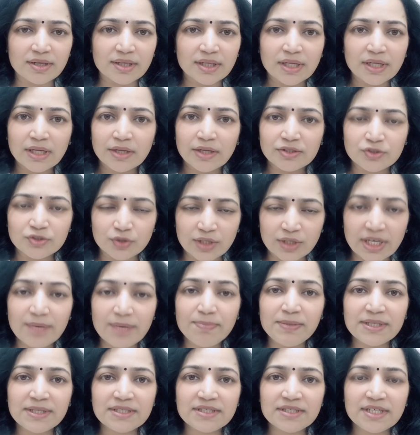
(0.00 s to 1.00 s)
So keep
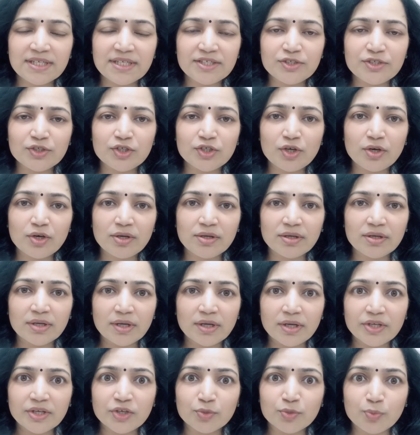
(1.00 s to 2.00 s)
listening to your
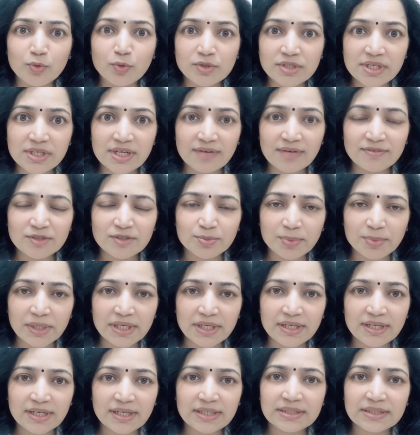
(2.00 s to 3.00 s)
most loved
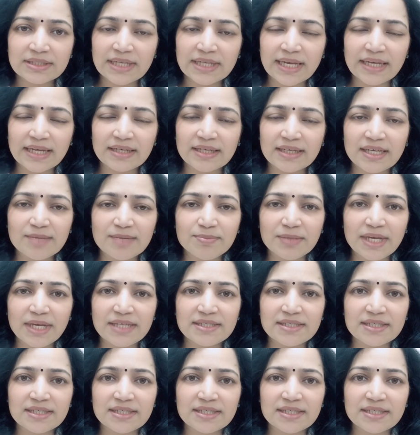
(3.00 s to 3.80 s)
speakers and keep getting